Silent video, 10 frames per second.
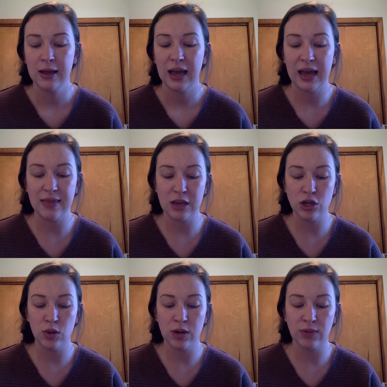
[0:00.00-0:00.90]
And then
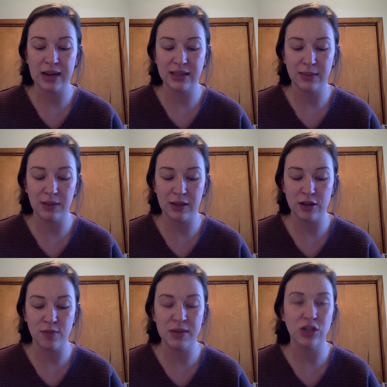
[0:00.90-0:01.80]
you can write something that
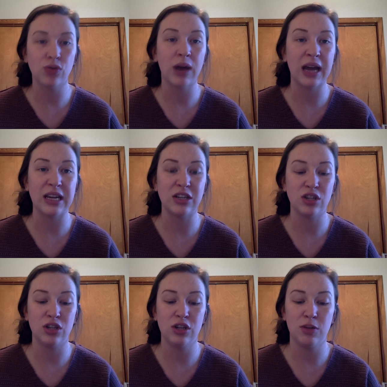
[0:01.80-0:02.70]
you've been trying
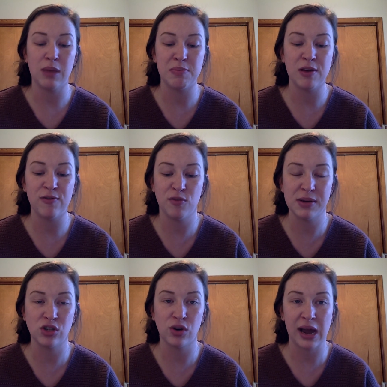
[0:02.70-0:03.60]
to do. Maybe if you've
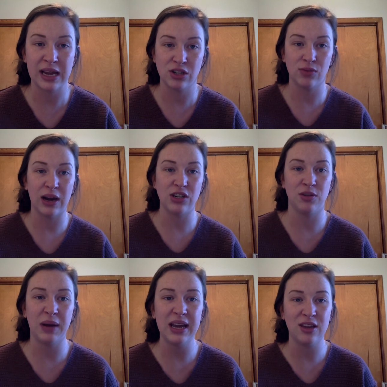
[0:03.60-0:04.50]
been trying to ride your
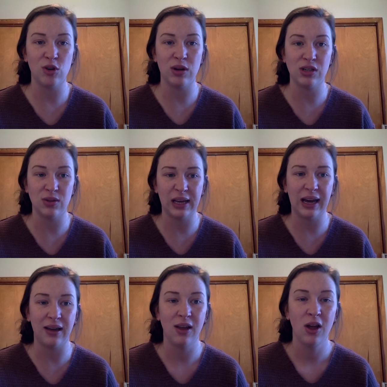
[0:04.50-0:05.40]
bike, you can do
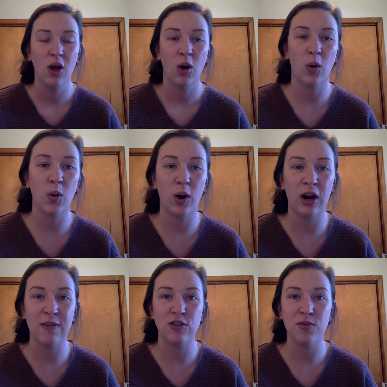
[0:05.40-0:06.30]
that. Or
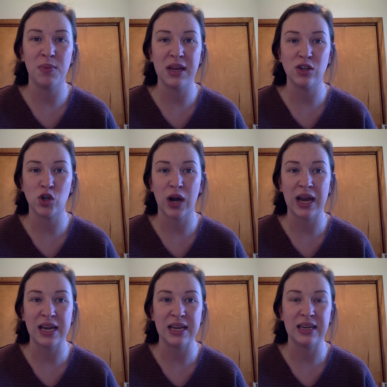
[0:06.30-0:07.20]
if you've been
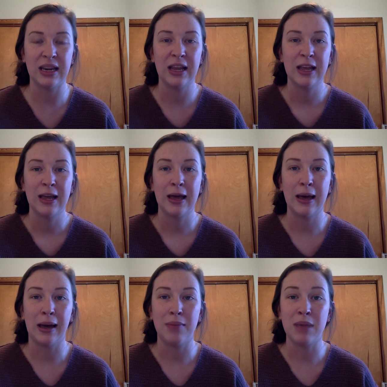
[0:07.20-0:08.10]
trying
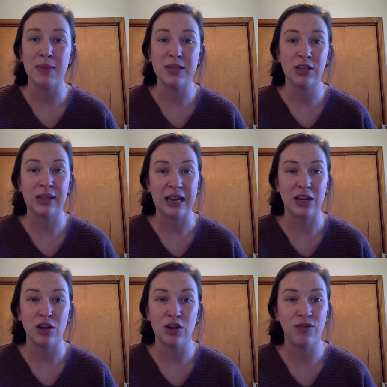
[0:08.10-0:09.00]
maybe to like a
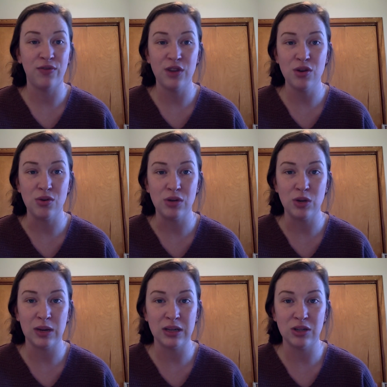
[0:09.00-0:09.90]
new food, you
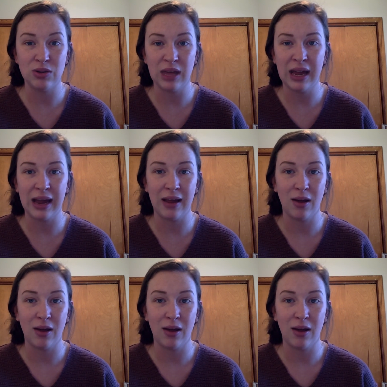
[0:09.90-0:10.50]
can do that.